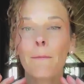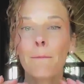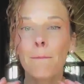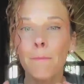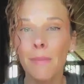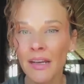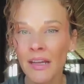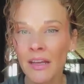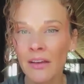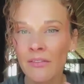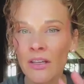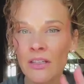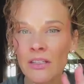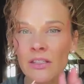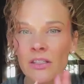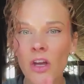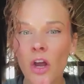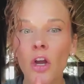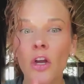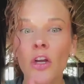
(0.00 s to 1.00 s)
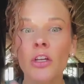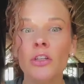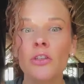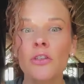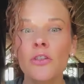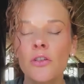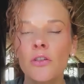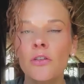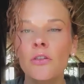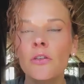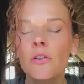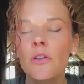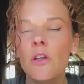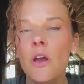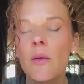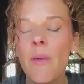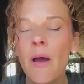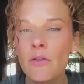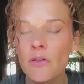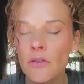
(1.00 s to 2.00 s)
Many of us are concerned
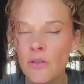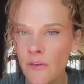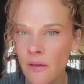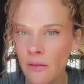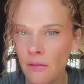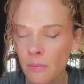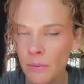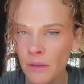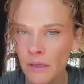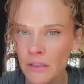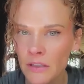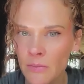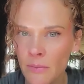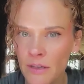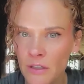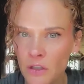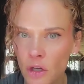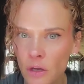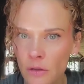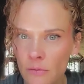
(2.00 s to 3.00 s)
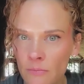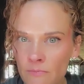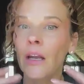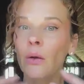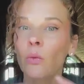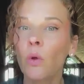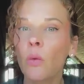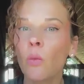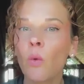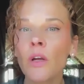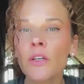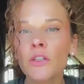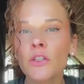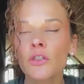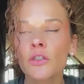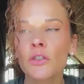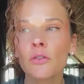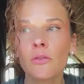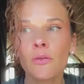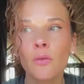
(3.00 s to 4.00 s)
about developing dementia, and we want to
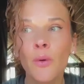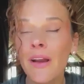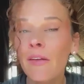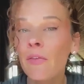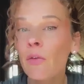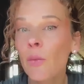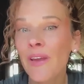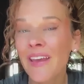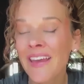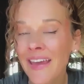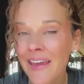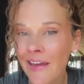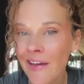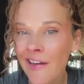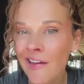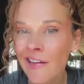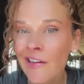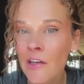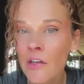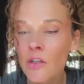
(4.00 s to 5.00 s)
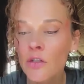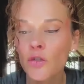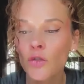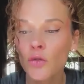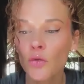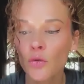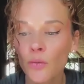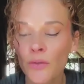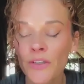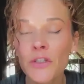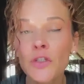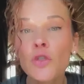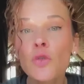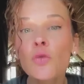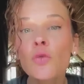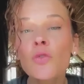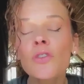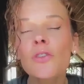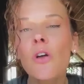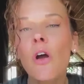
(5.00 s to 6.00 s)
do whatever we can to
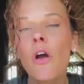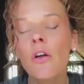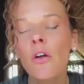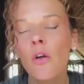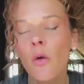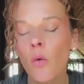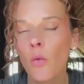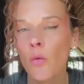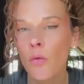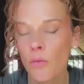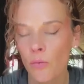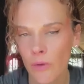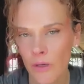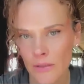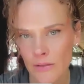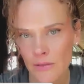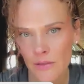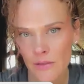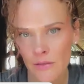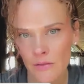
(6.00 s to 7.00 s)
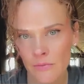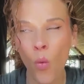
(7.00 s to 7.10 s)
reduce our own risk.